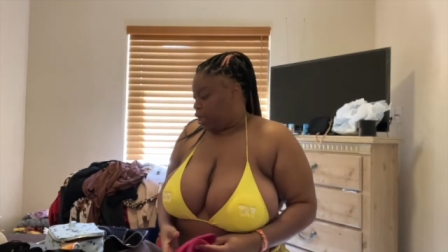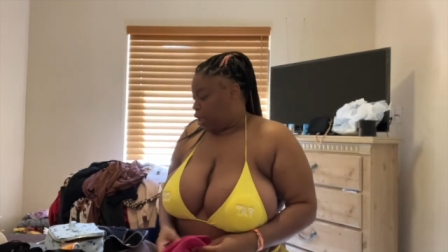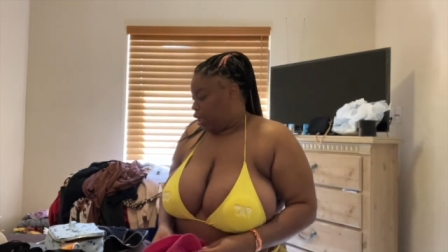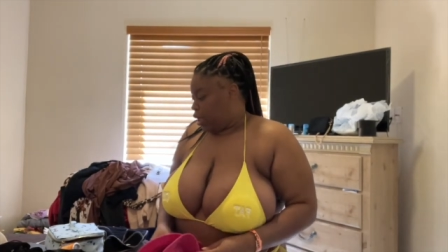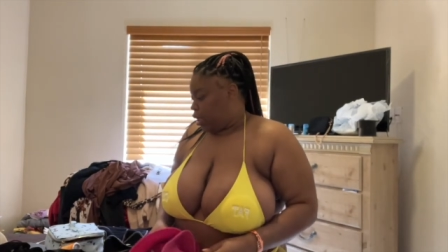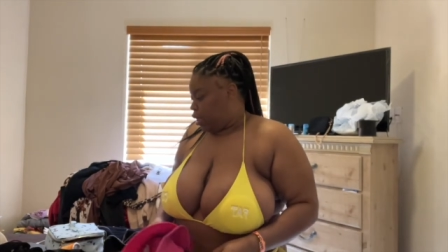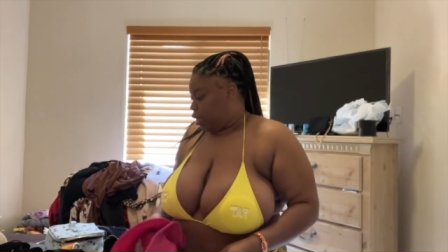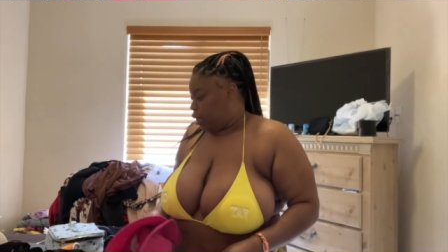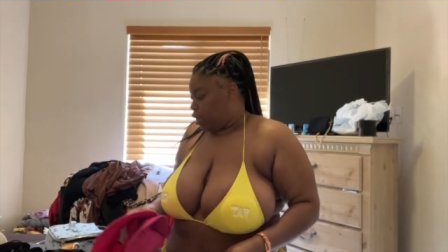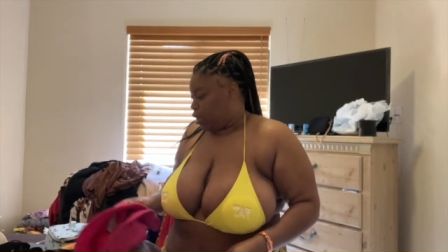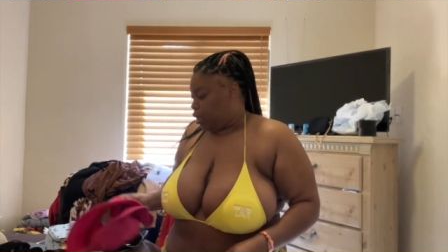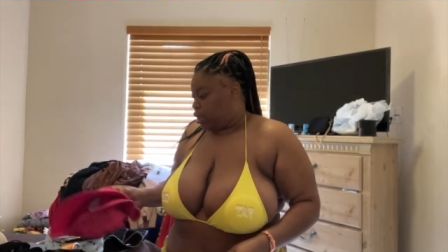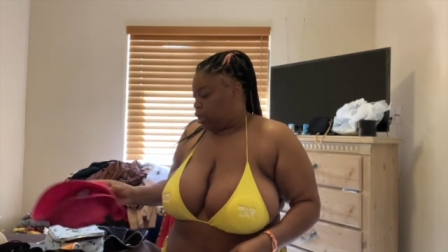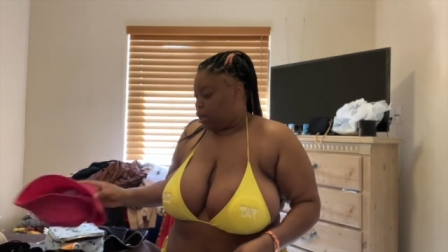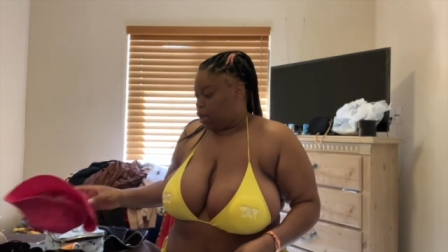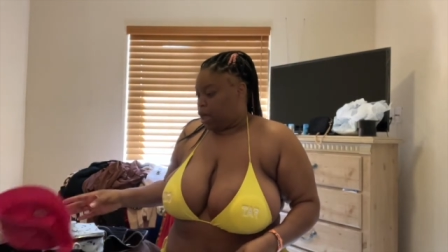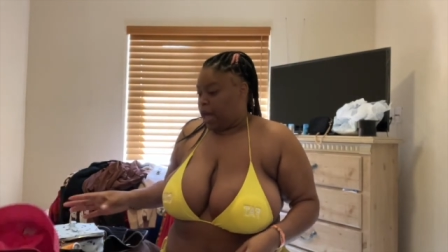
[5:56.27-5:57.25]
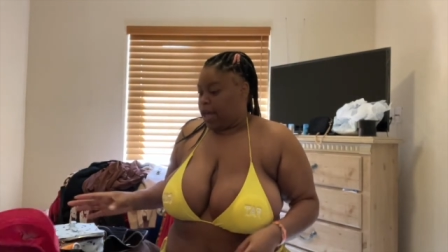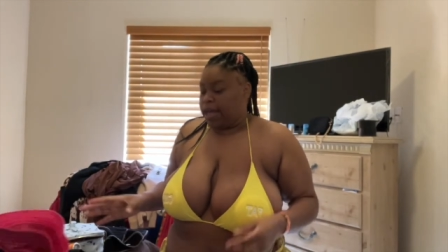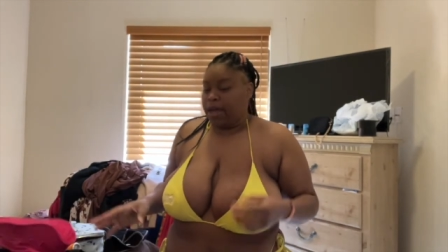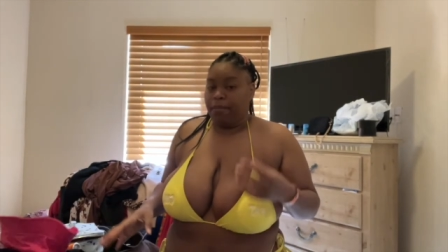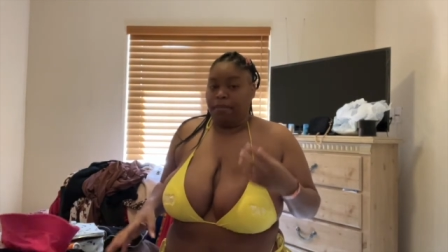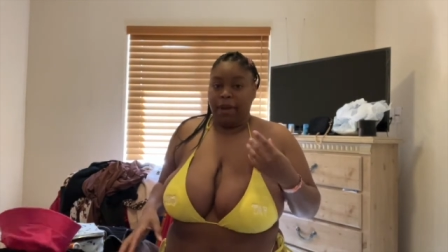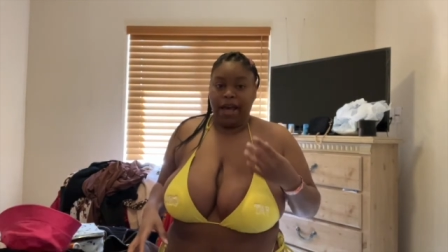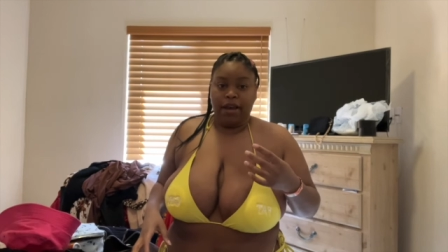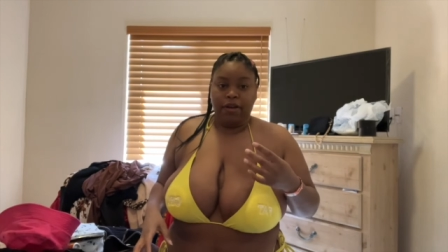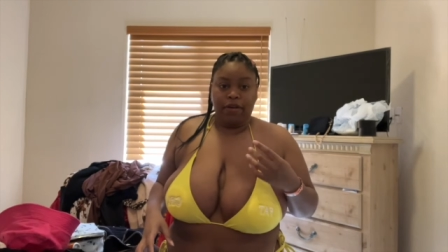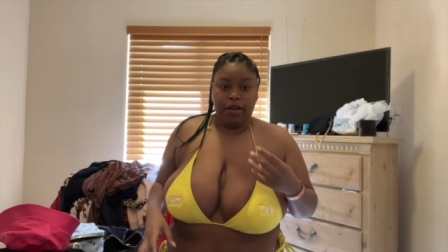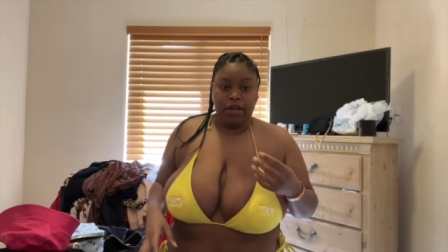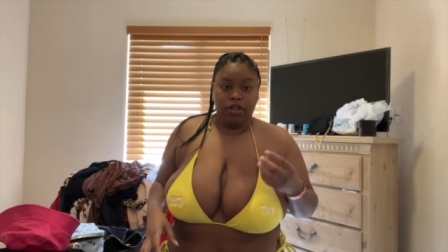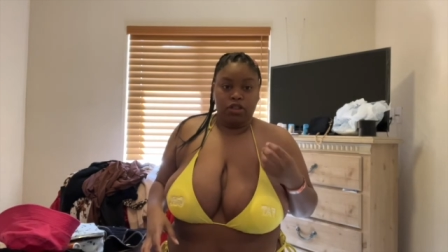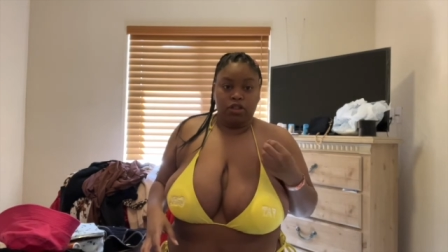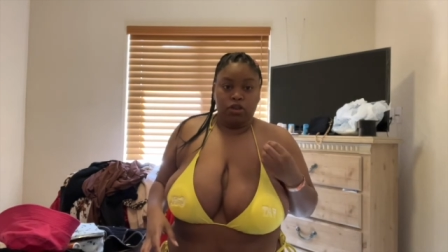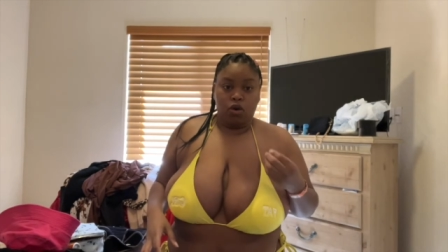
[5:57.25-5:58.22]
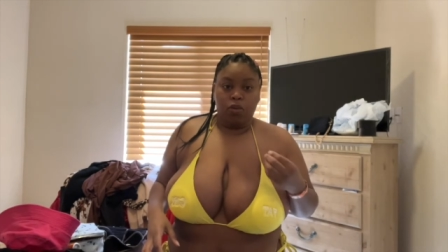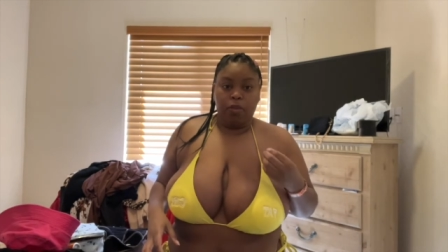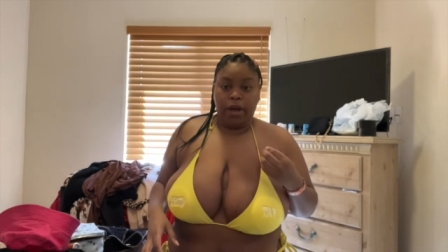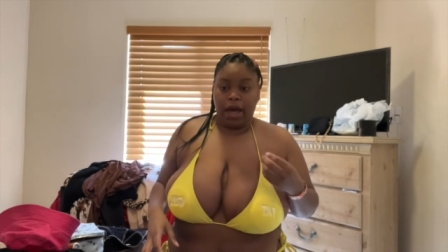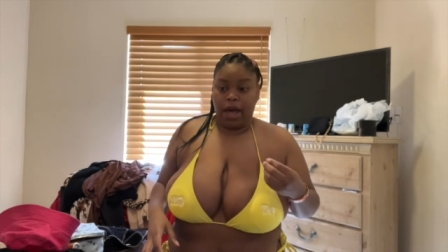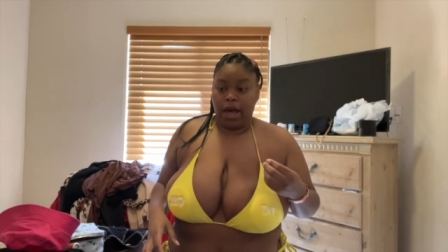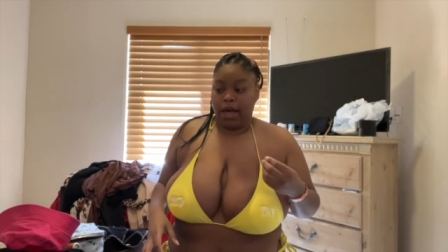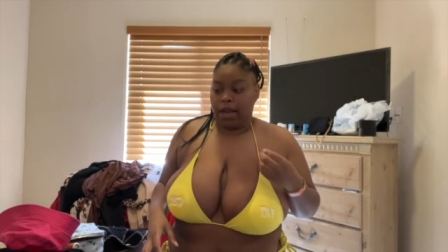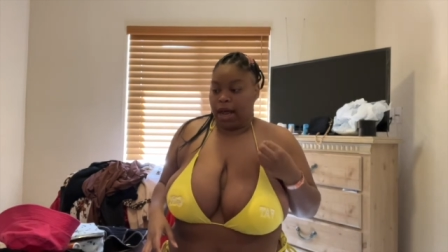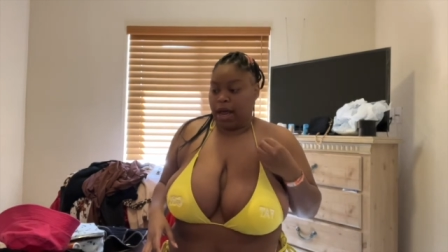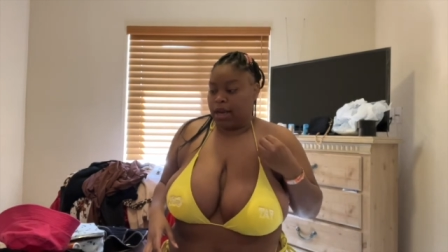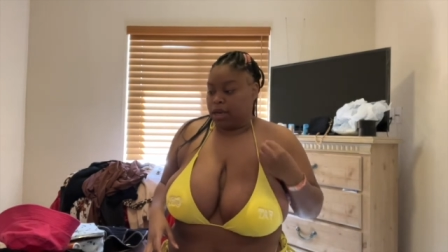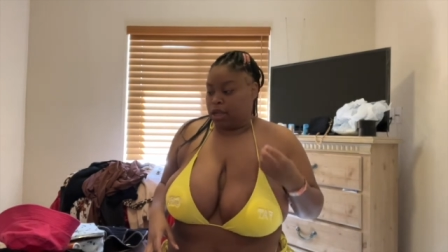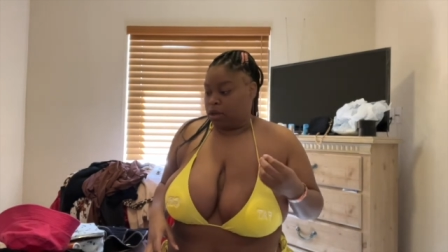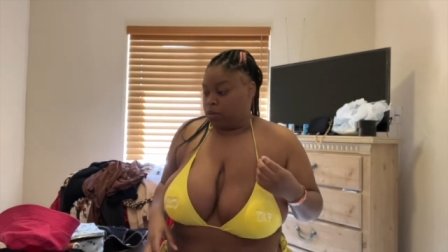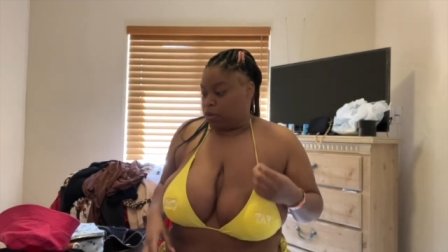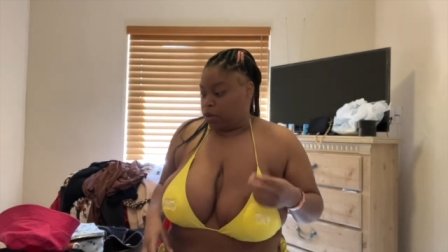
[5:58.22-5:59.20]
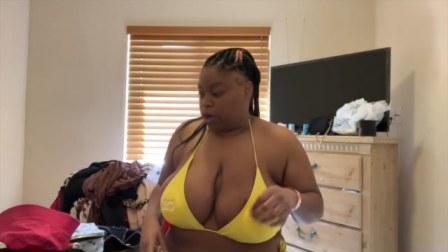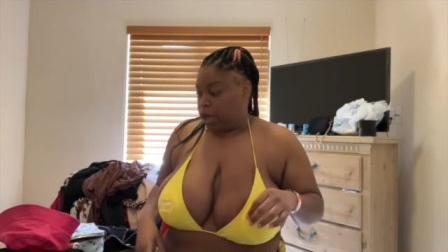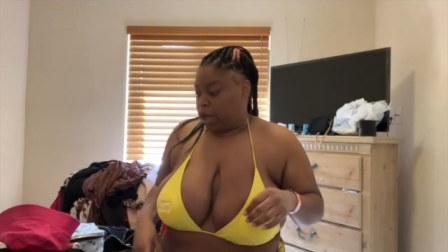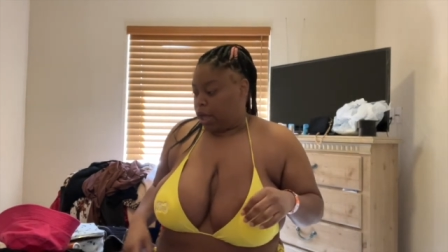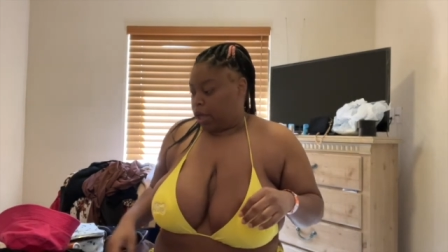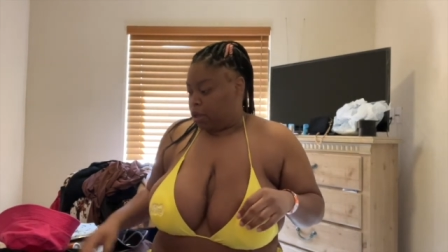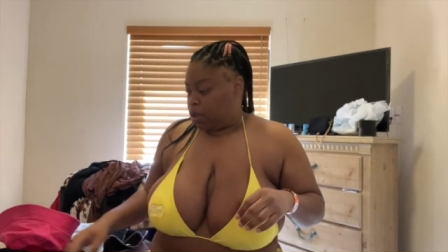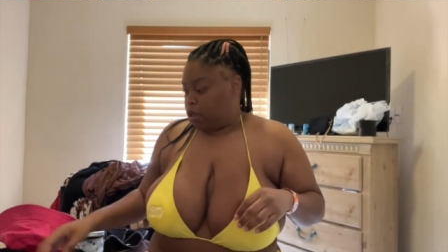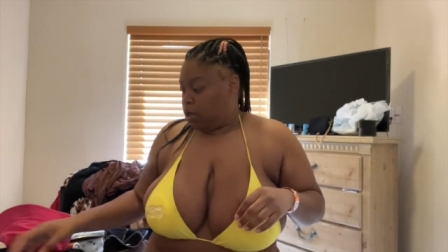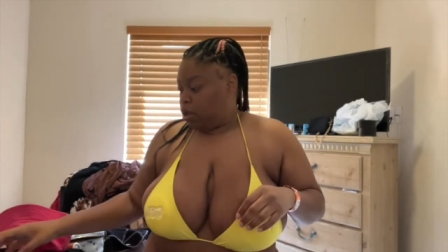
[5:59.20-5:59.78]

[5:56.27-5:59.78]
and I get migraines so bad, I need to wear a hat.